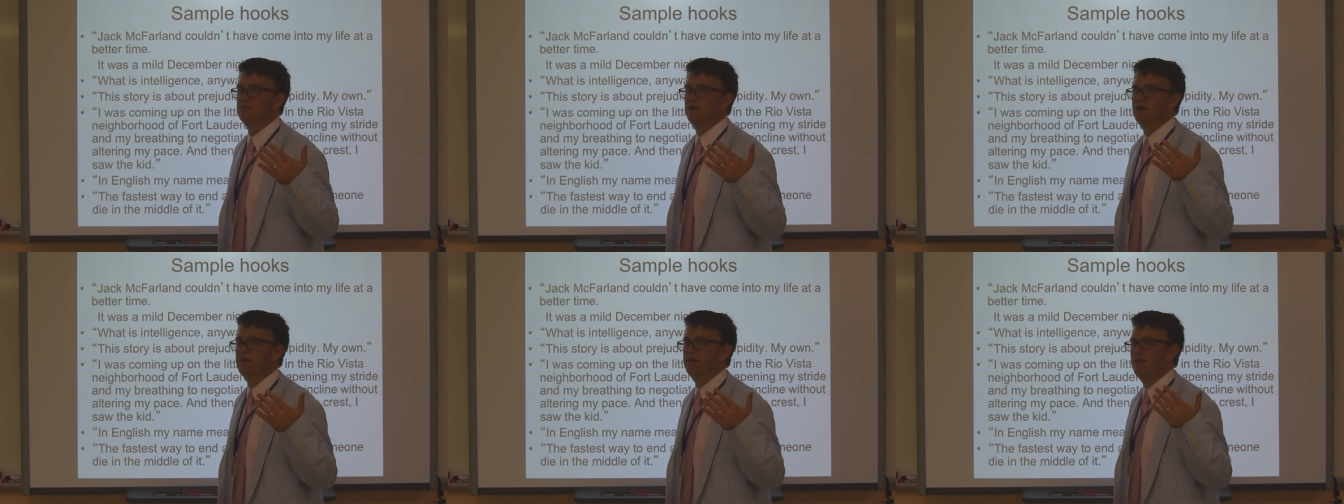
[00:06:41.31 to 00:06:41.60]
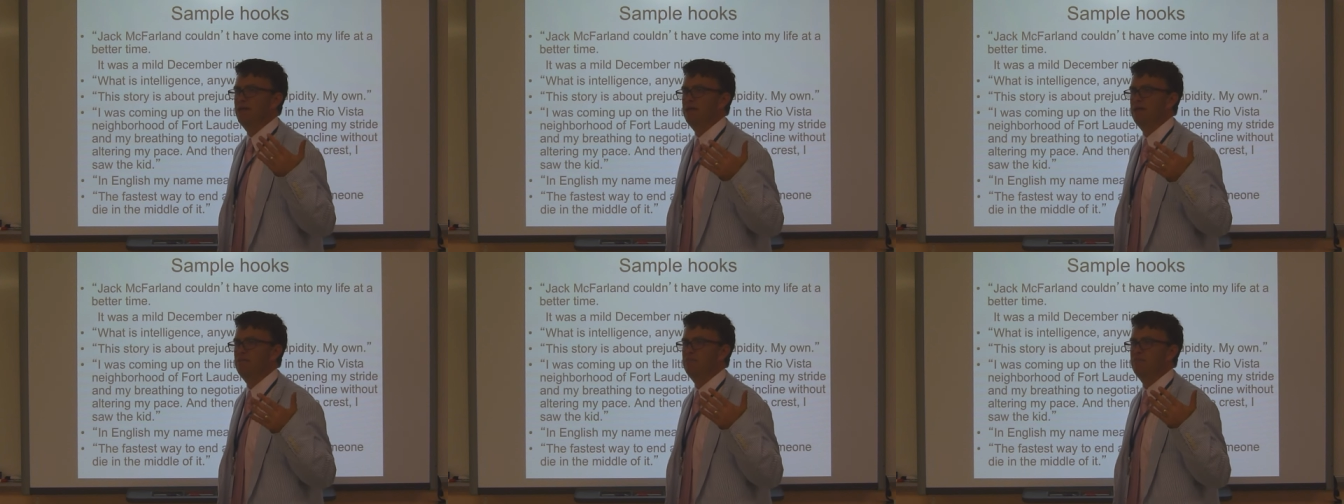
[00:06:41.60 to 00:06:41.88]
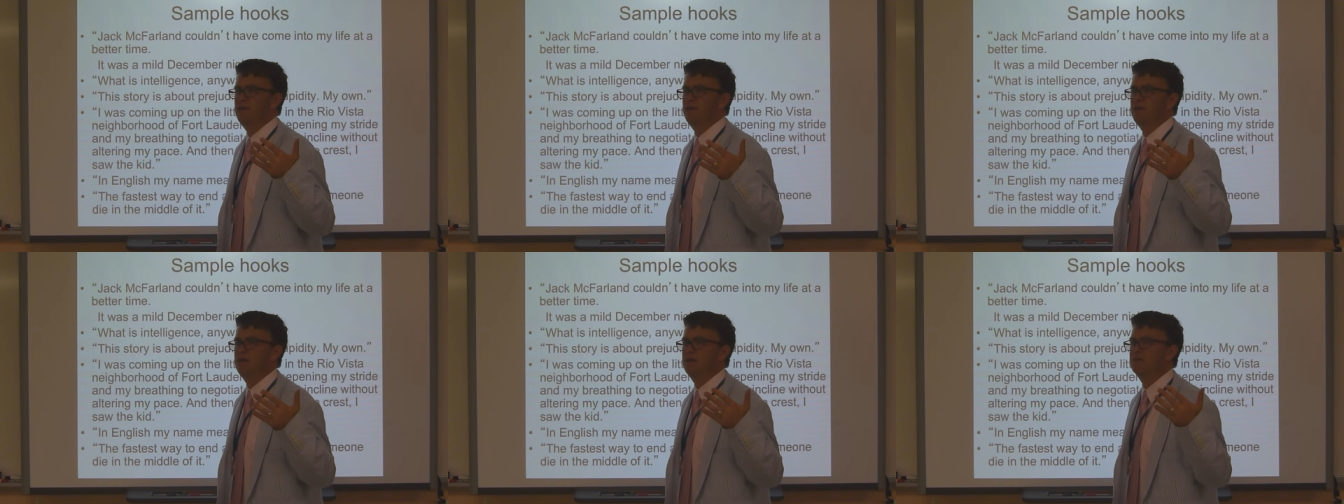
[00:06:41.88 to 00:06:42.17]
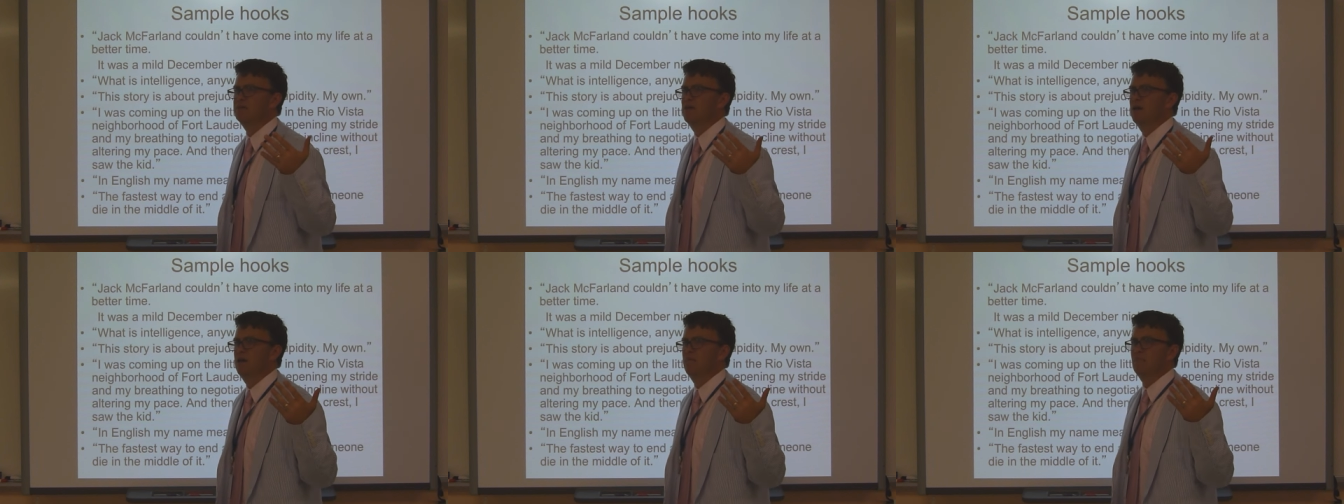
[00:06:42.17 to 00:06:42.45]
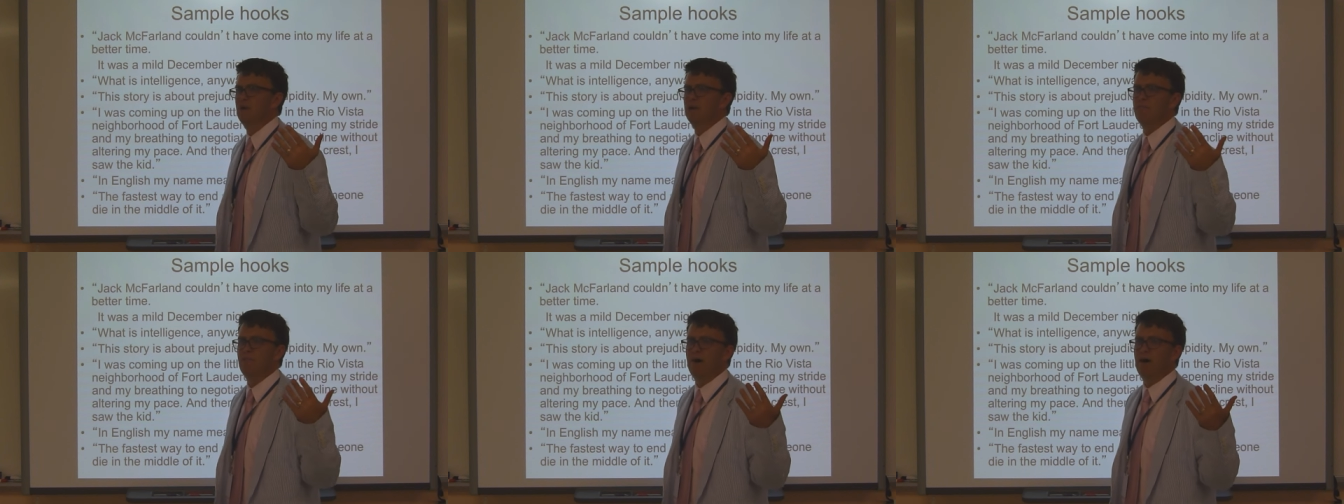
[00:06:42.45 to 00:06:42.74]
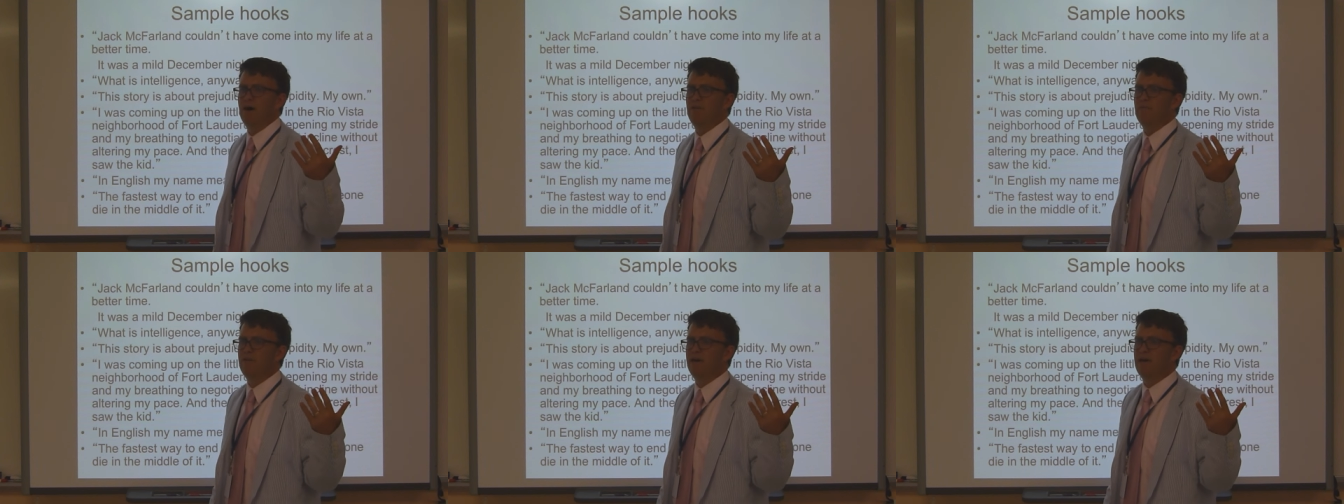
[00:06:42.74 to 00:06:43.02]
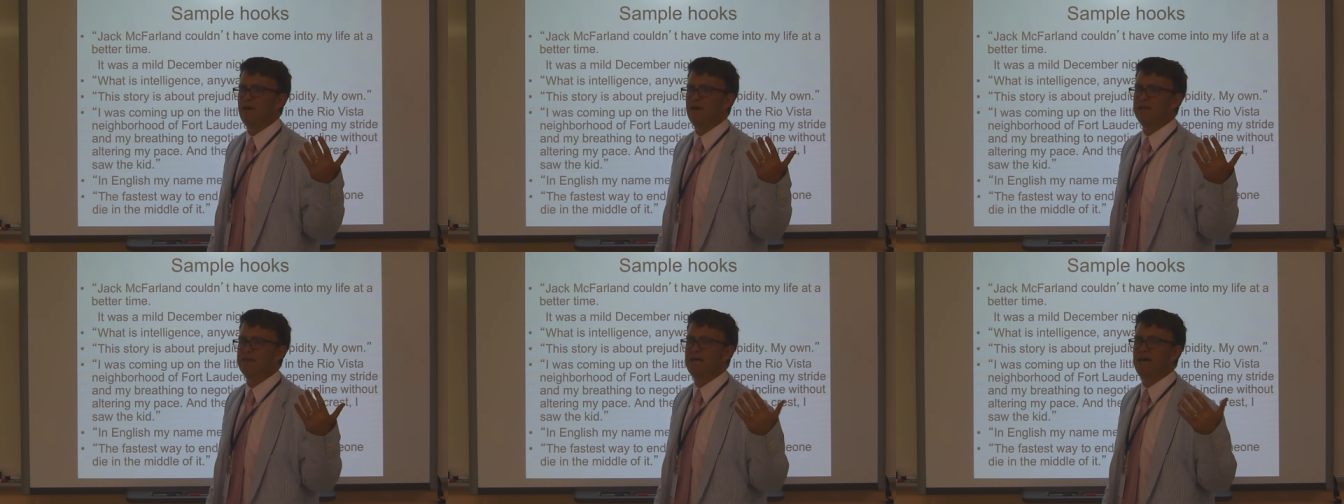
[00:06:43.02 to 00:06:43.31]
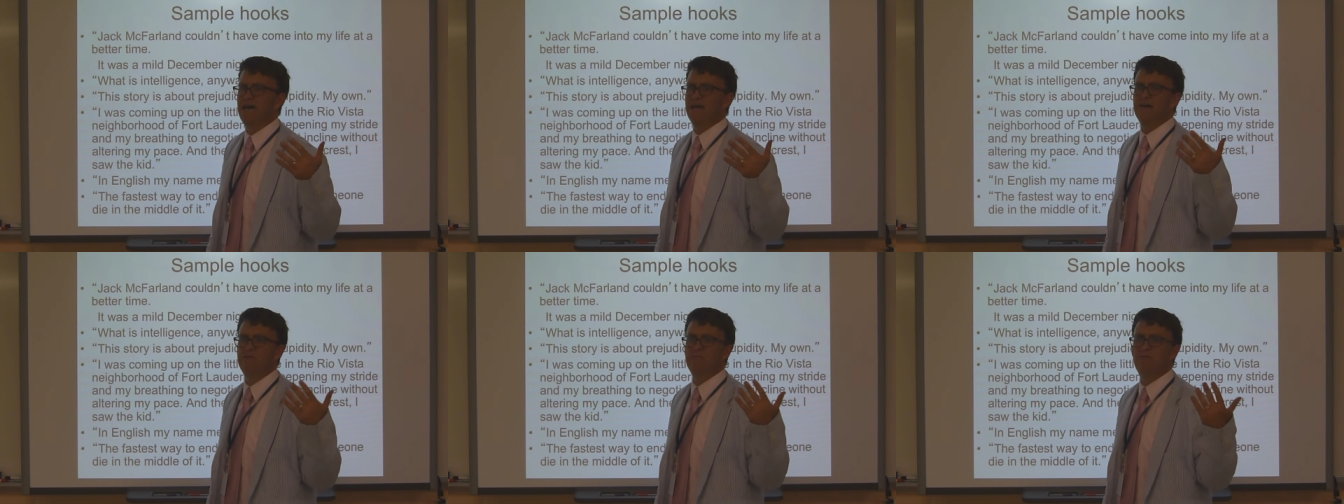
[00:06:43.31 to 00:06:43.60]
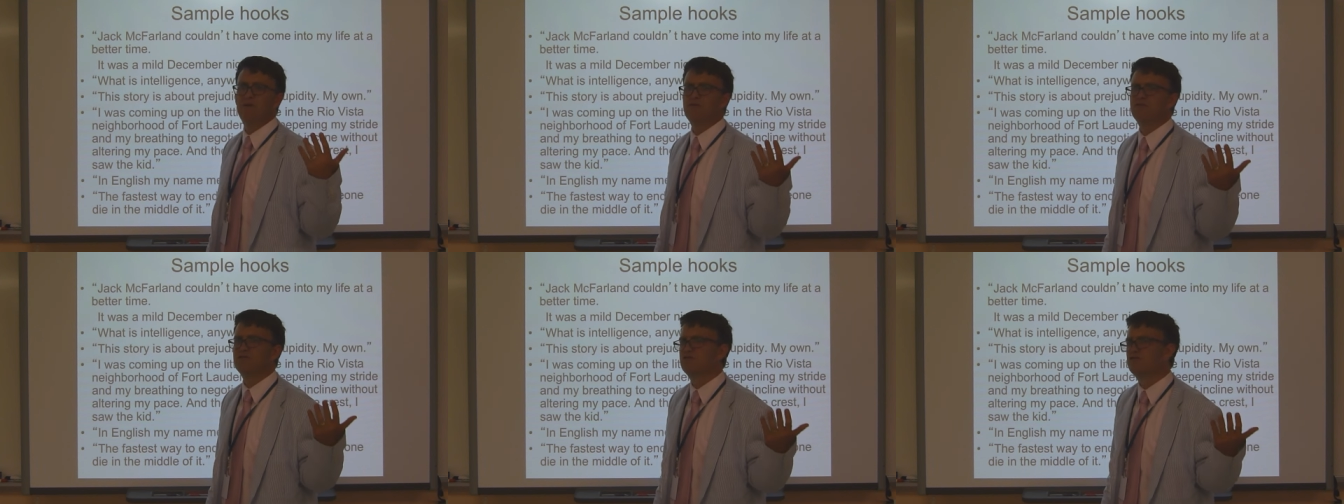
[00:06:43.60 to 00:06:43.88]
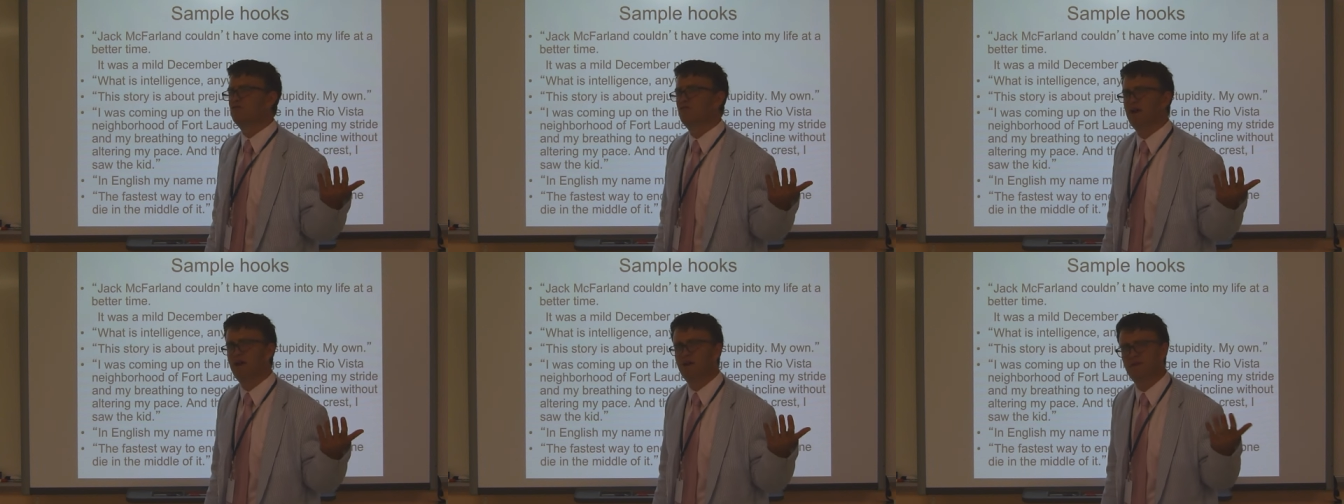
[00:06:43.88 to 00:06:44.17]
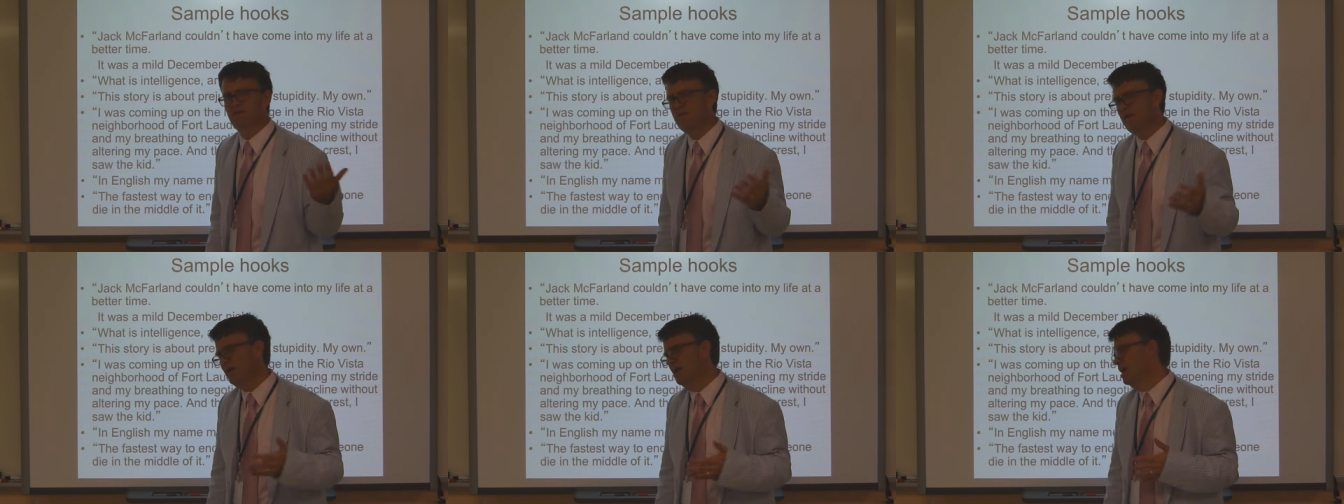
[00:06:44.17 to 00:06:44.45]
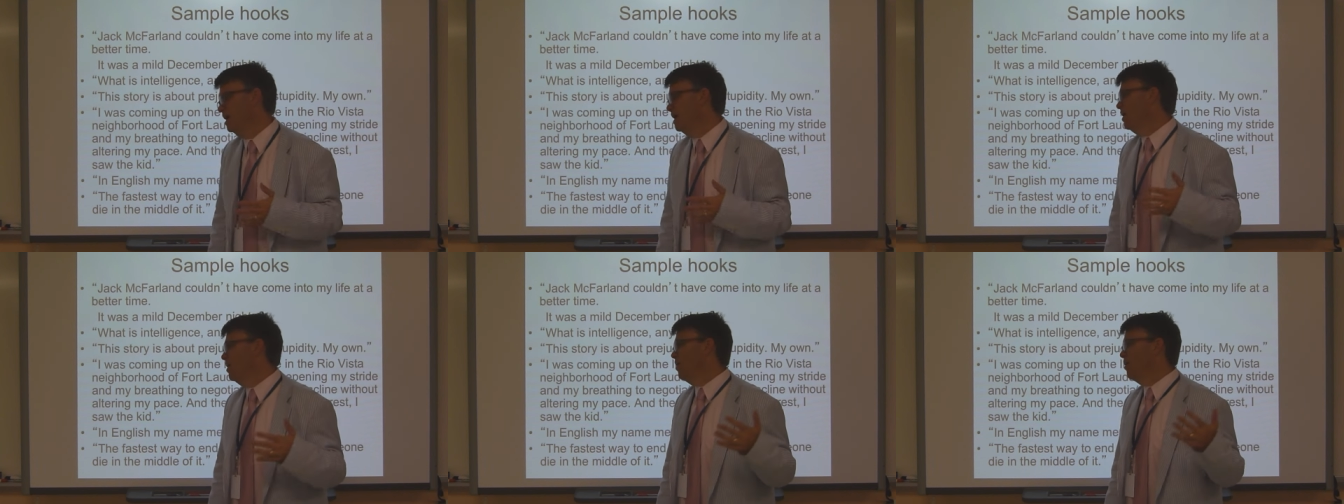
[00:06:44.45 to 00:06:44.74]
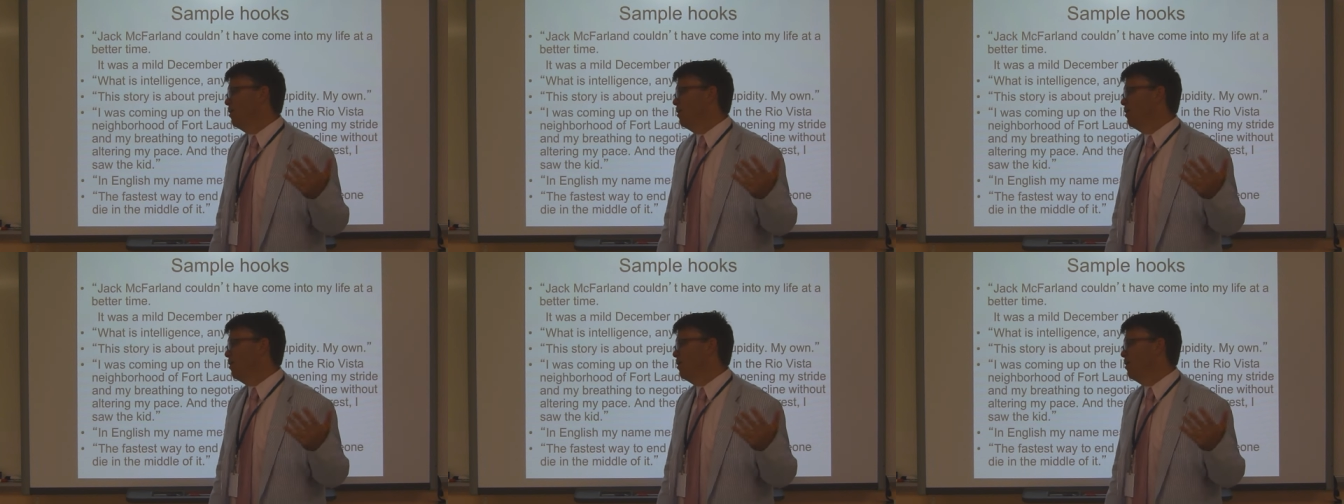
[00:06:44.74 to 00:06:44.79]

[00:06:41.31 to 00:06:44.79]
My name means my Italian mother's gravy.